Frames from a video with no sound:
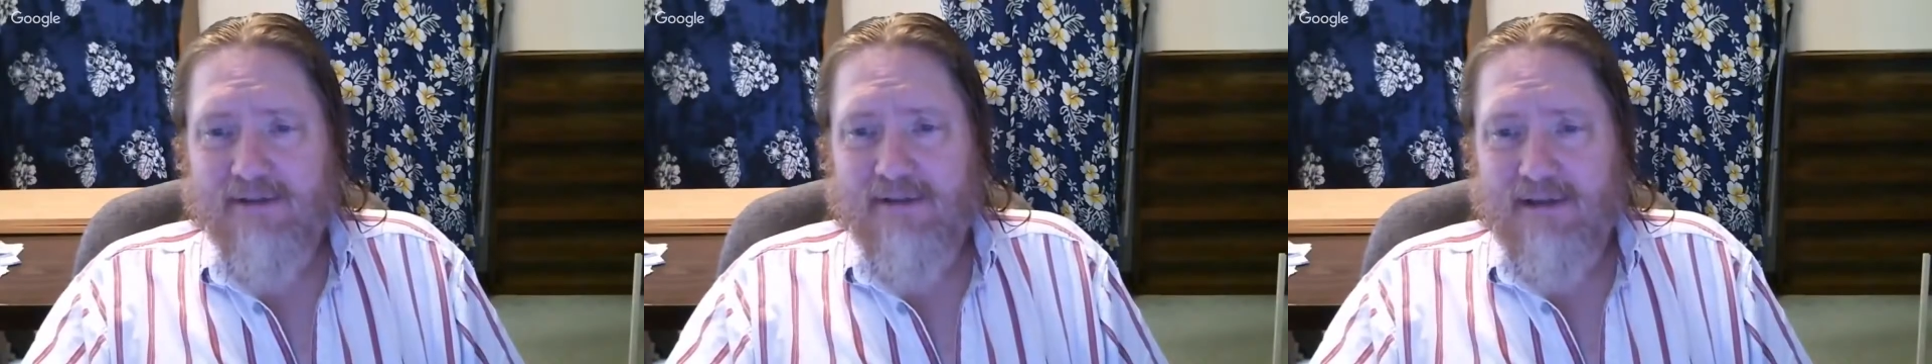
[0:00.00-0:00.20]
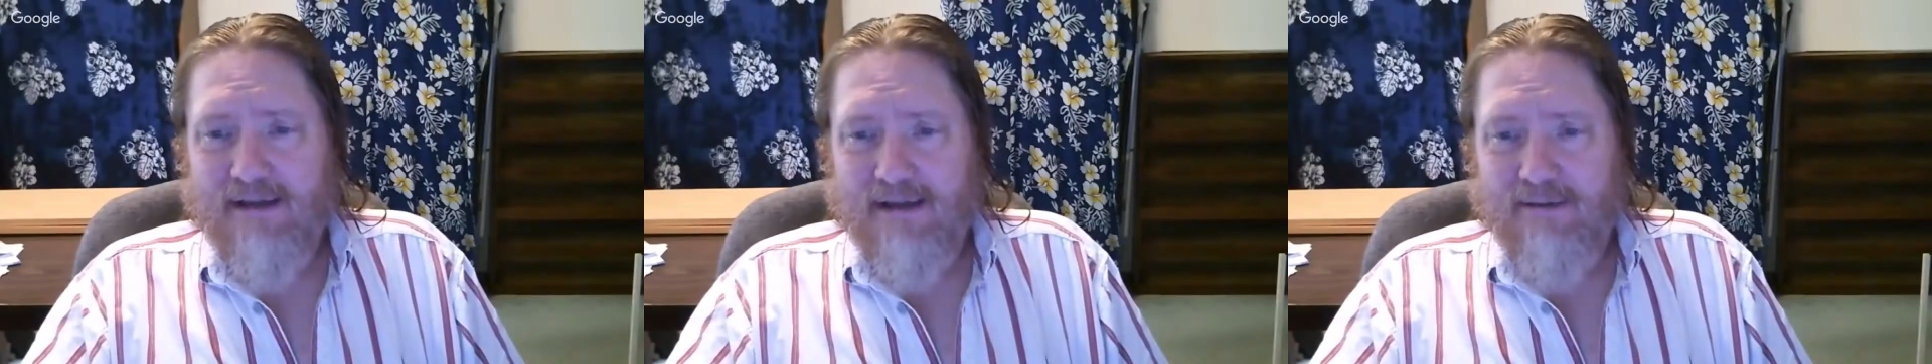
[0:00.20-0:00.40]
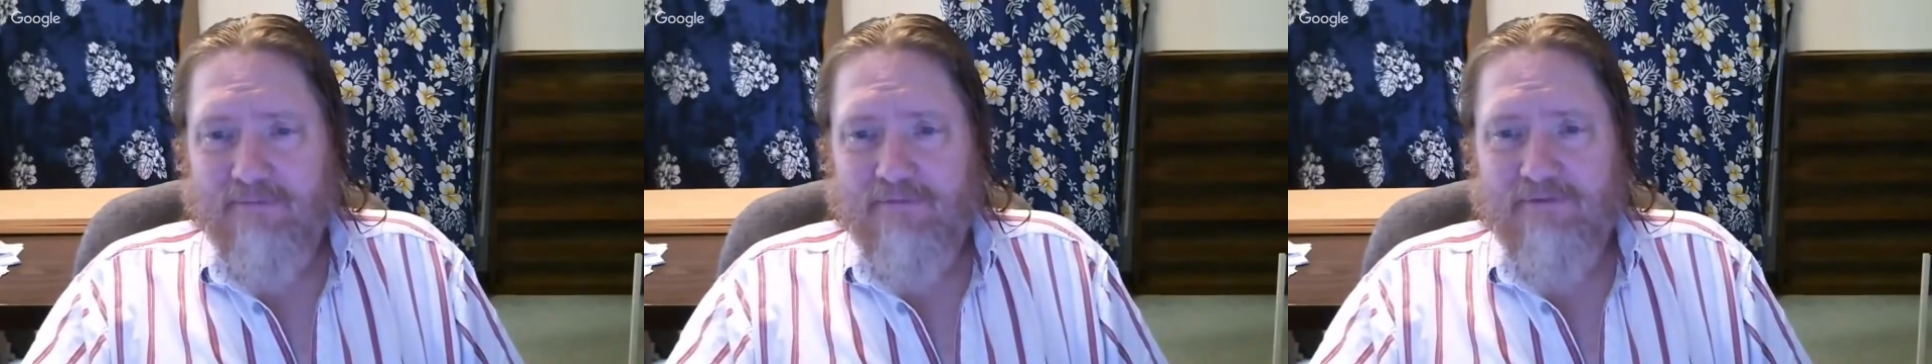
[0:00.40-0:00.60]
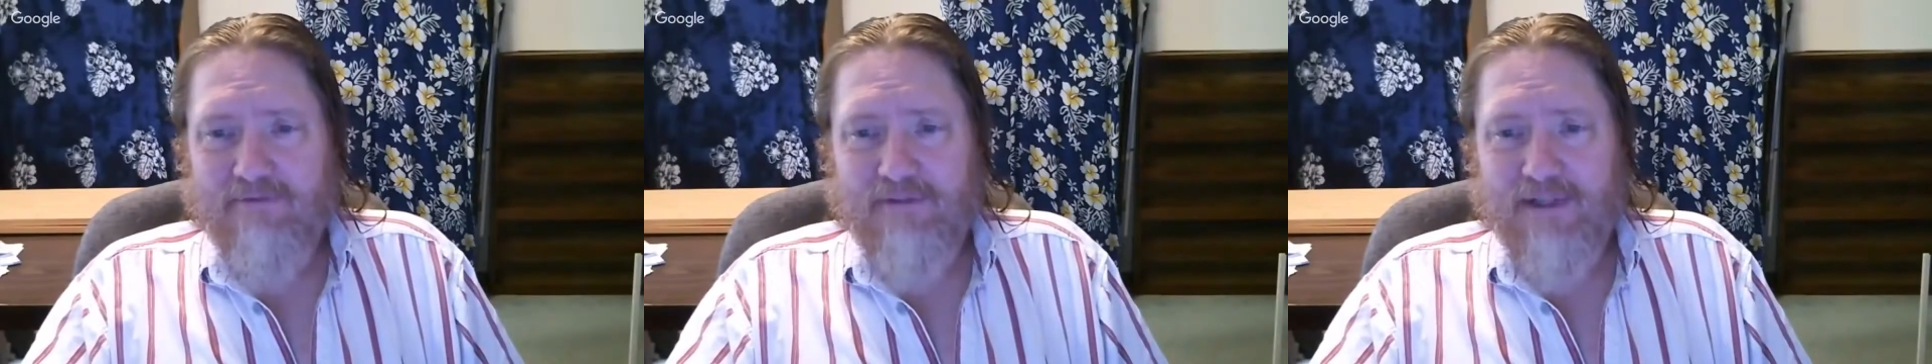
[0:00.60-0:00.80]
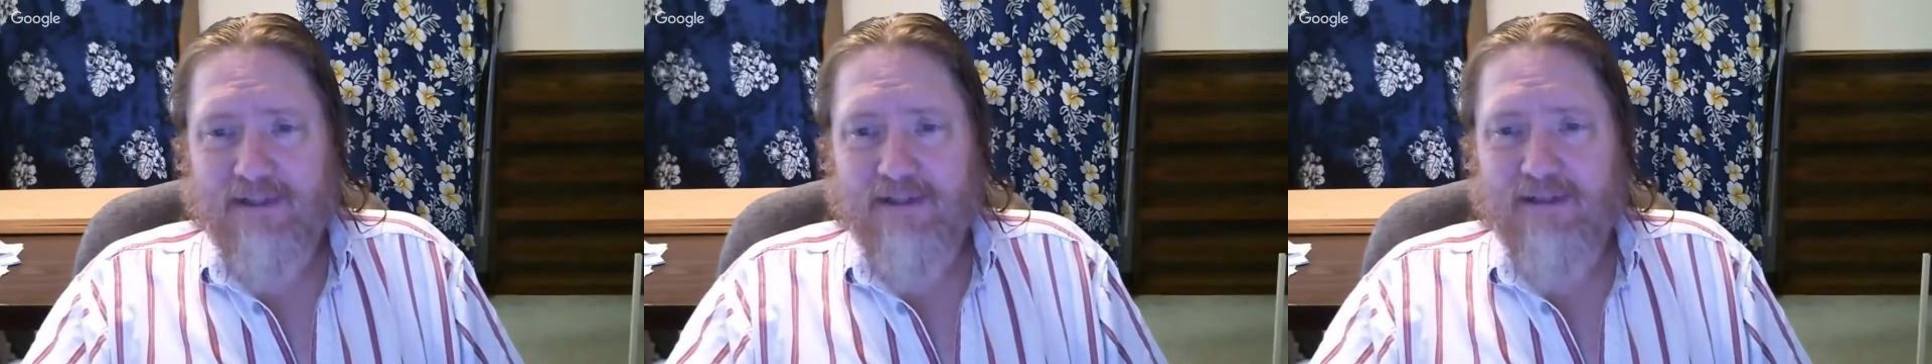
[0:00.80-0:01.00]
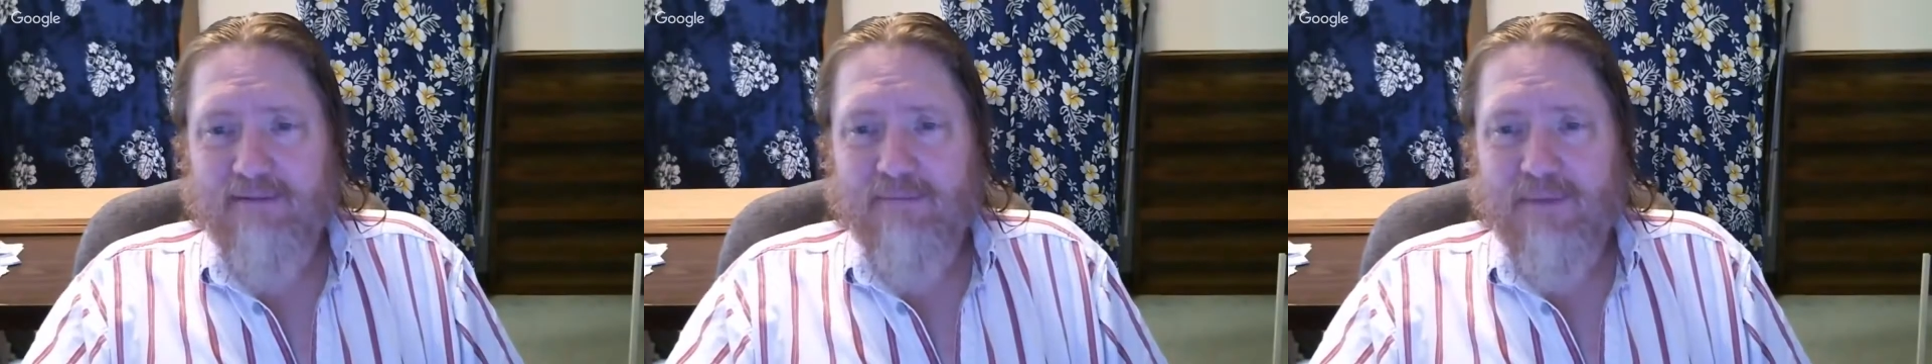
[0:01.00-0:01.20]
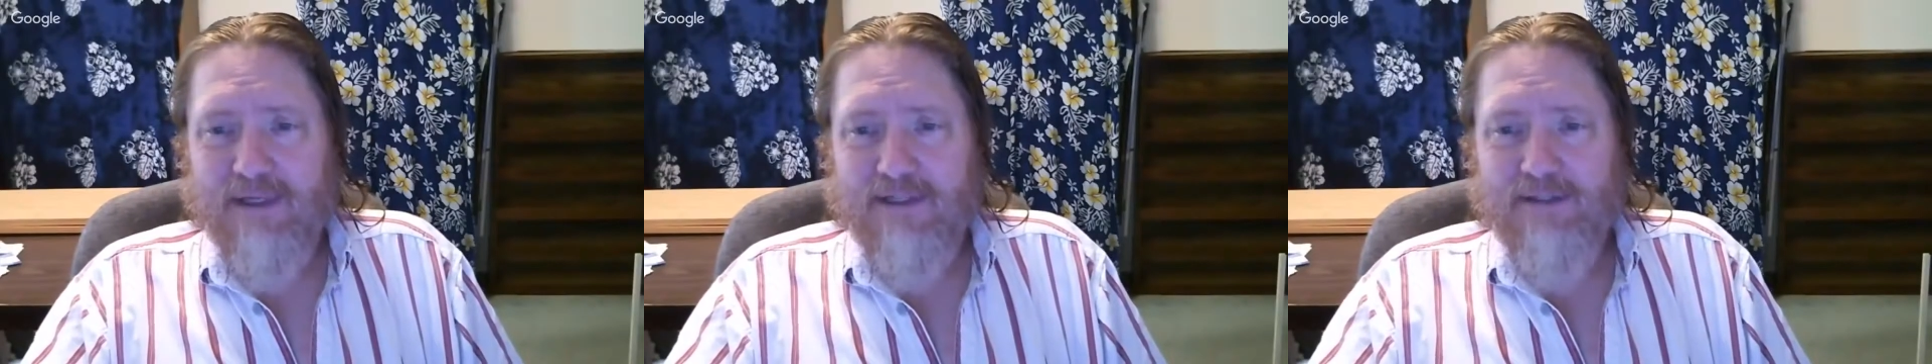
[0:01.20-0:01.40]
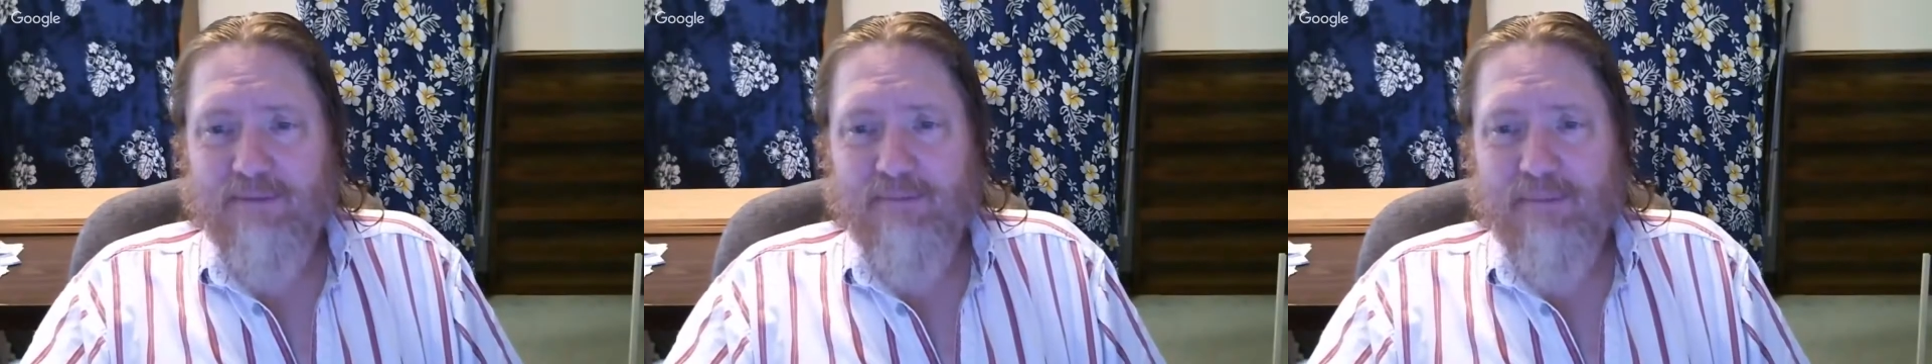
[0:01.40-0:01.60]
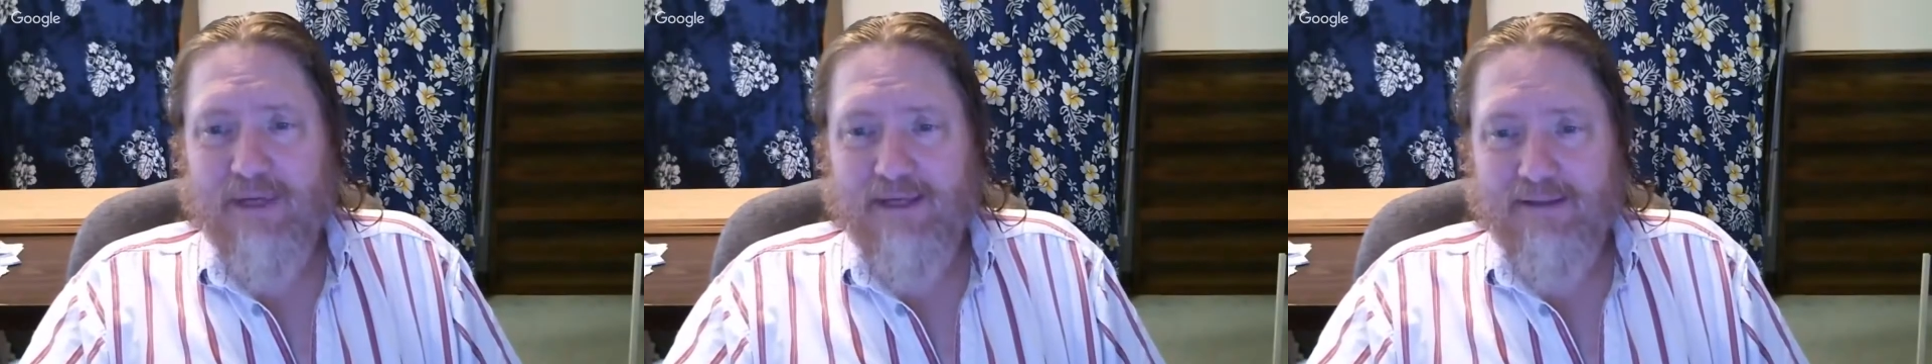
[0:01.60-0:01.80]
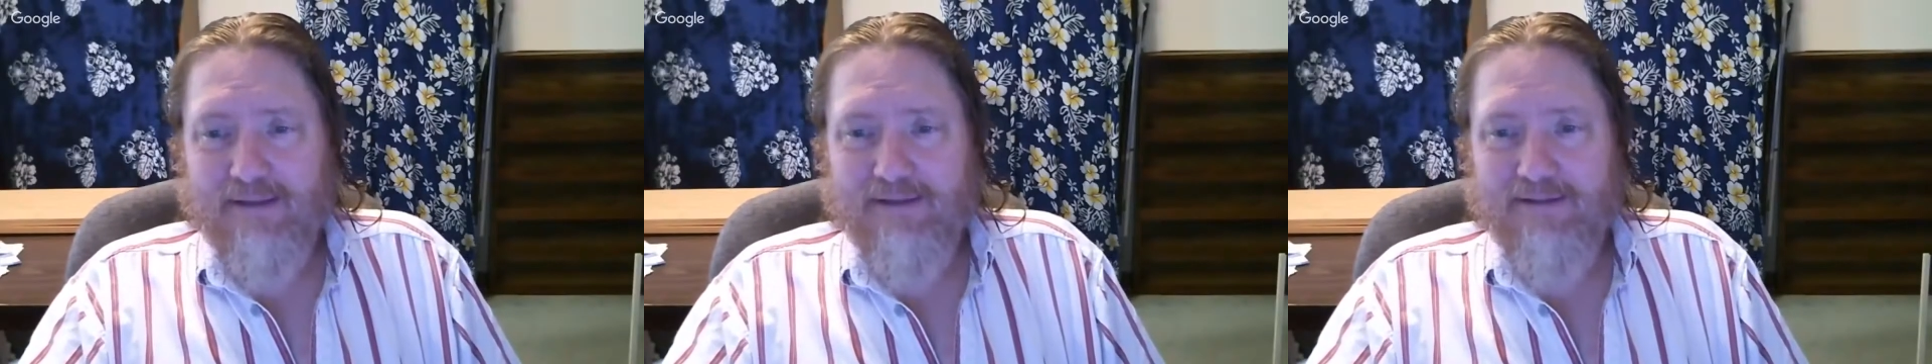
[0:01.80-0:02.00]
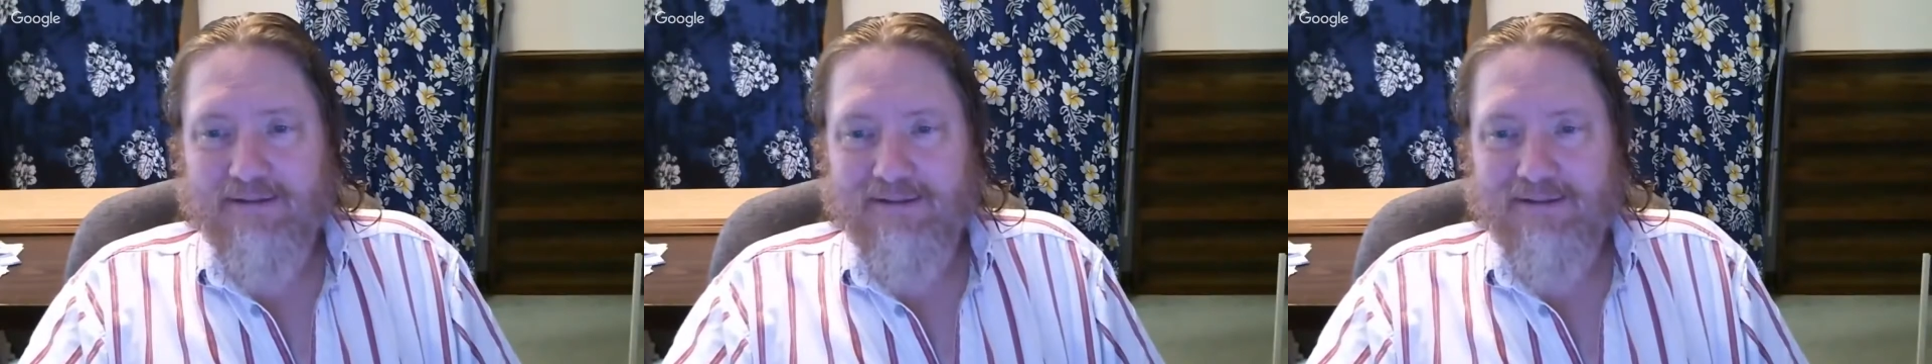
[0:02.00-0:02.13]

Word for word: I'm feeling much better.